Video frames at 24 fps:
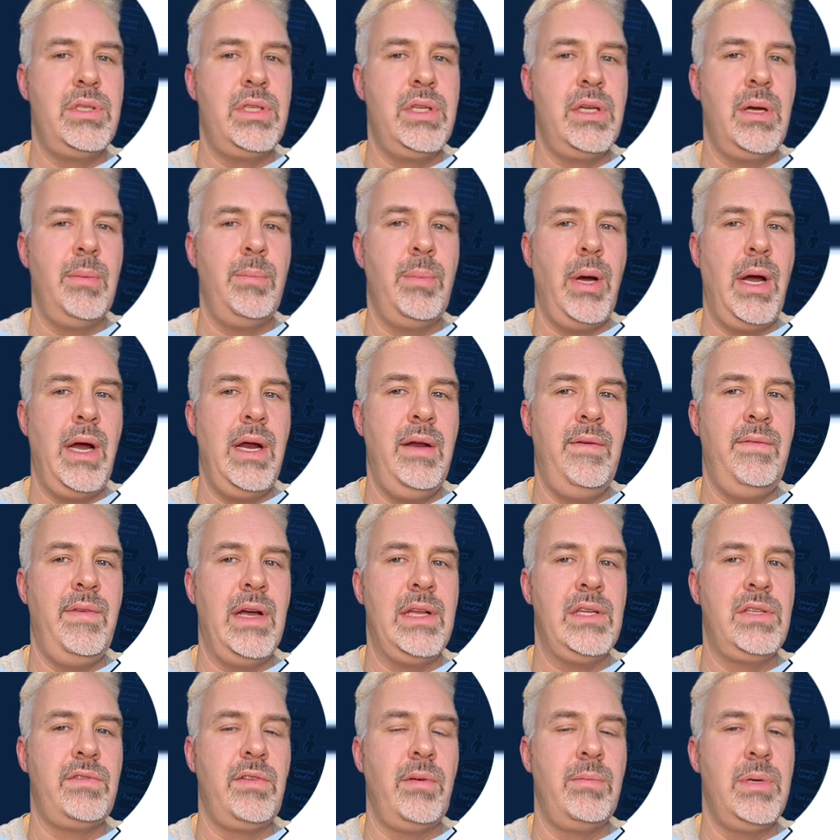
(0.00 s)
to combine
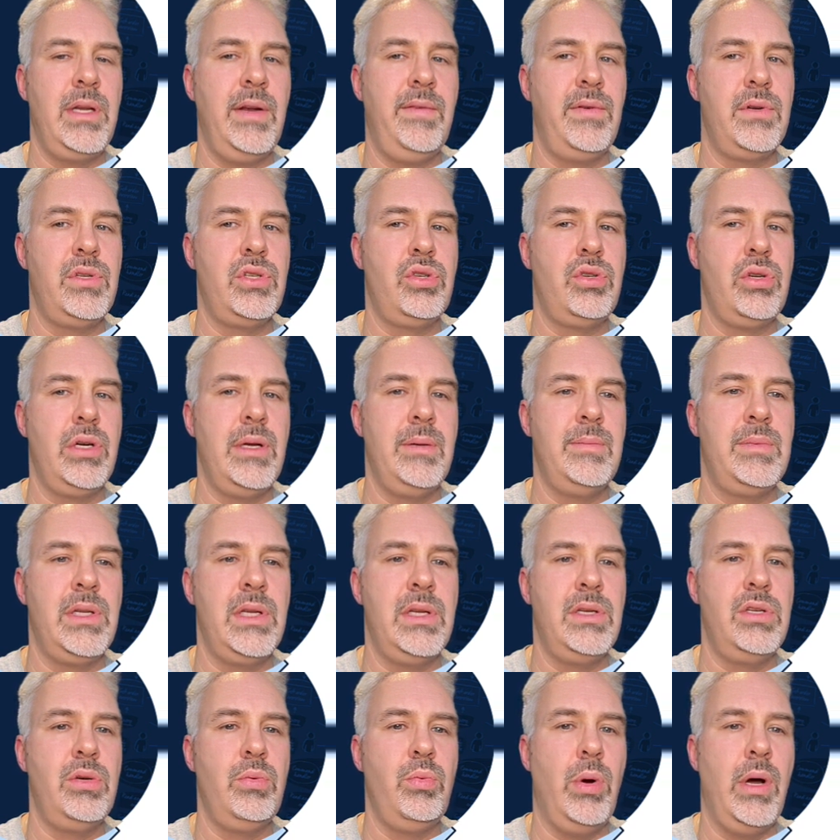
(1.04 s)
events from different streams
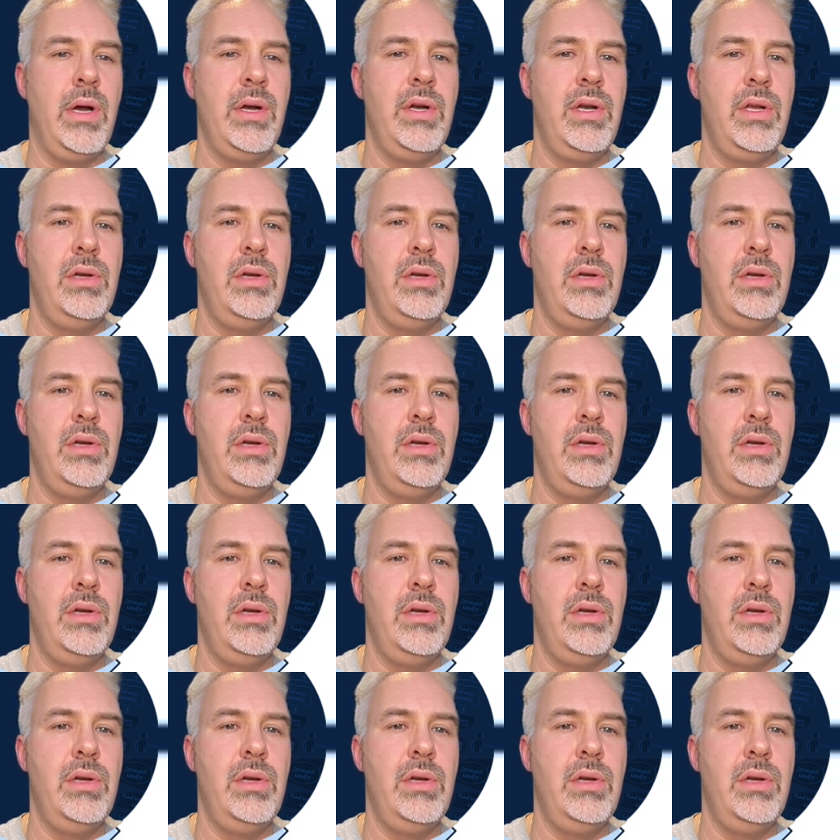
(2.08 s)
into one